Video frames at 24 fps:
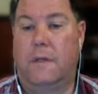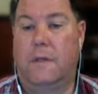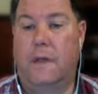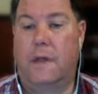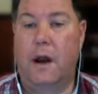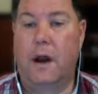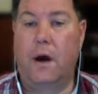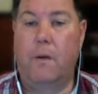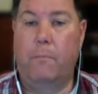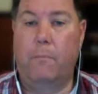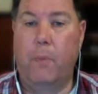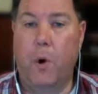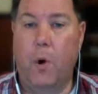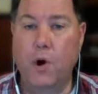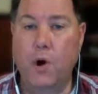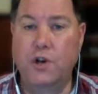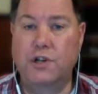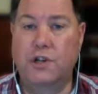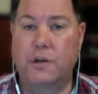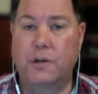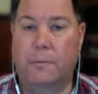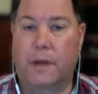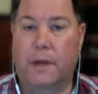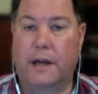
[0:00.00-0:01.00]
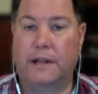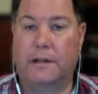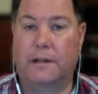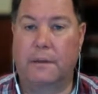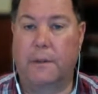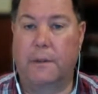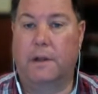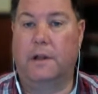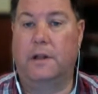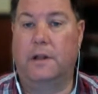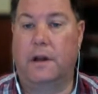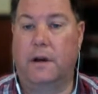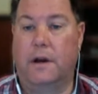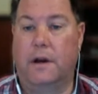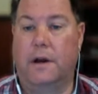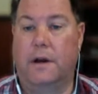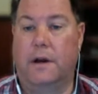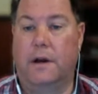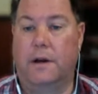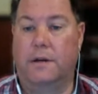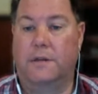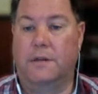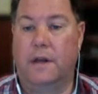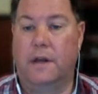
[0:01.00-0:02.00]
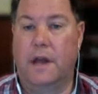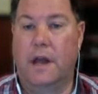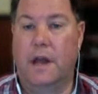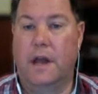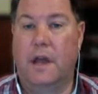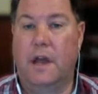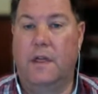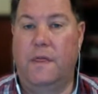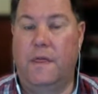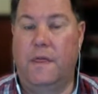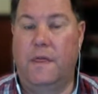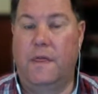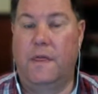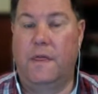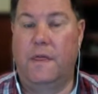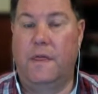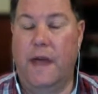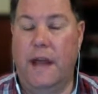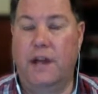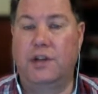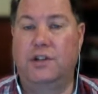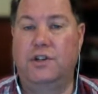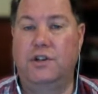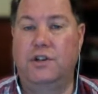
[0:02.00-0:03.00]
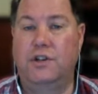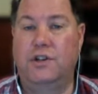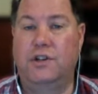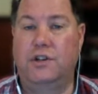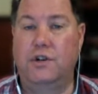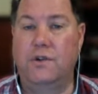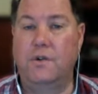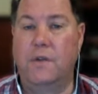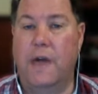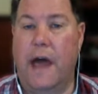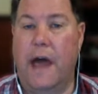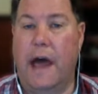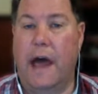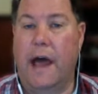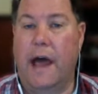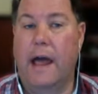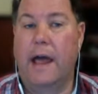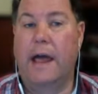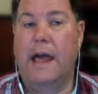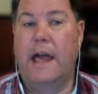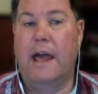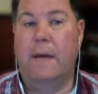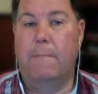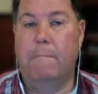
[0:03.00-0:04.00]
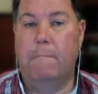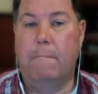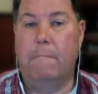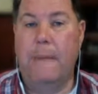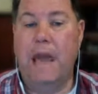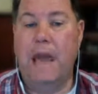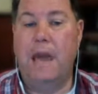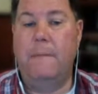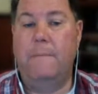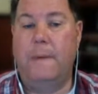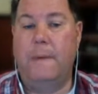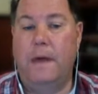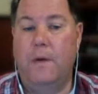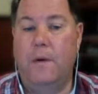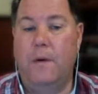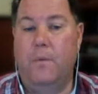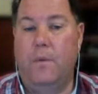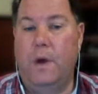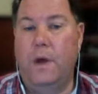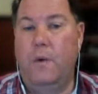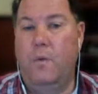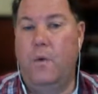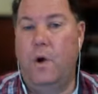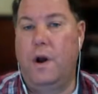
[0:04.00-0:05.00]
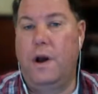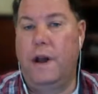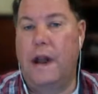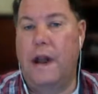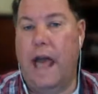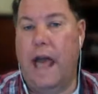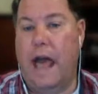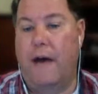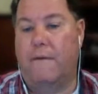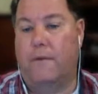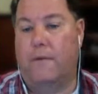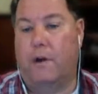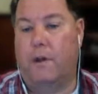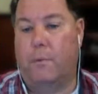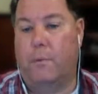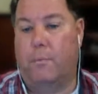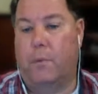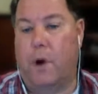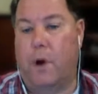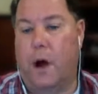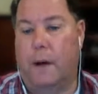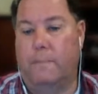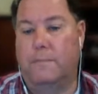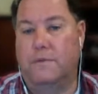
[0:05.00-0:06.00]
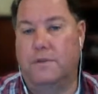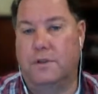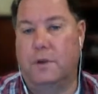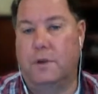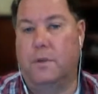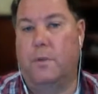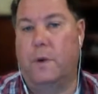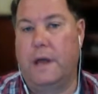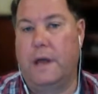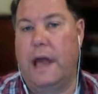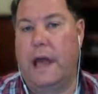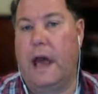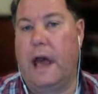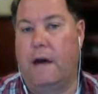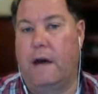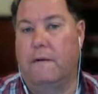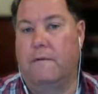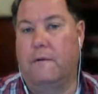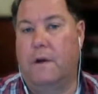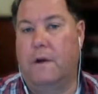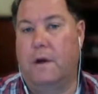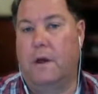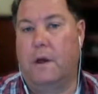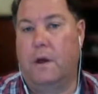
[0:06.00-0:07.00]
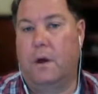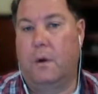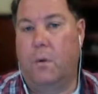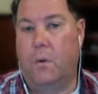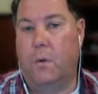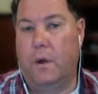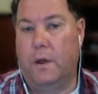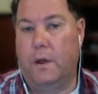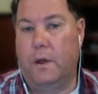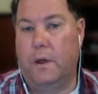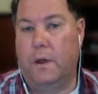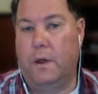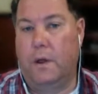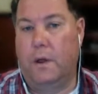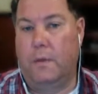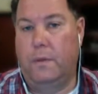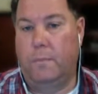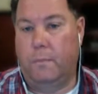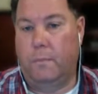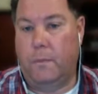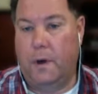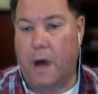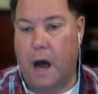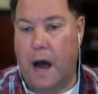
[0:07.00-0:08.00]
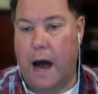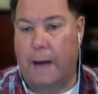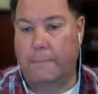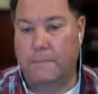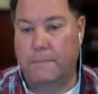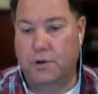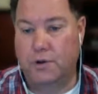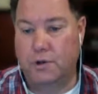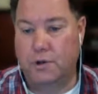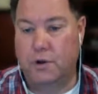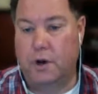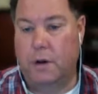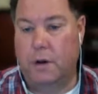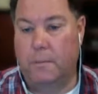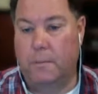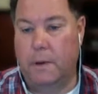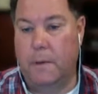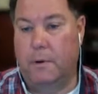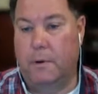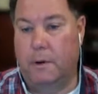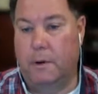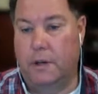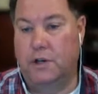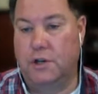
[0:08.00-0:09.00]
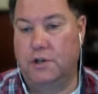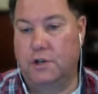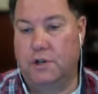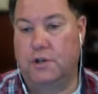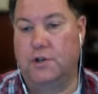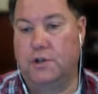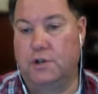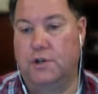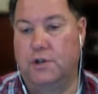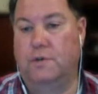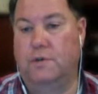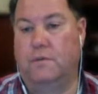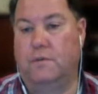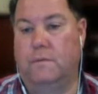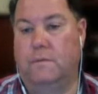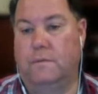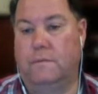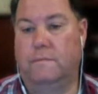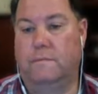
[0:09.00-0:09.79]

They don't push them like the military does. They should do that, and maybe we wouldn't have all the problems that we have with cops shooting people they shouldn't shoot.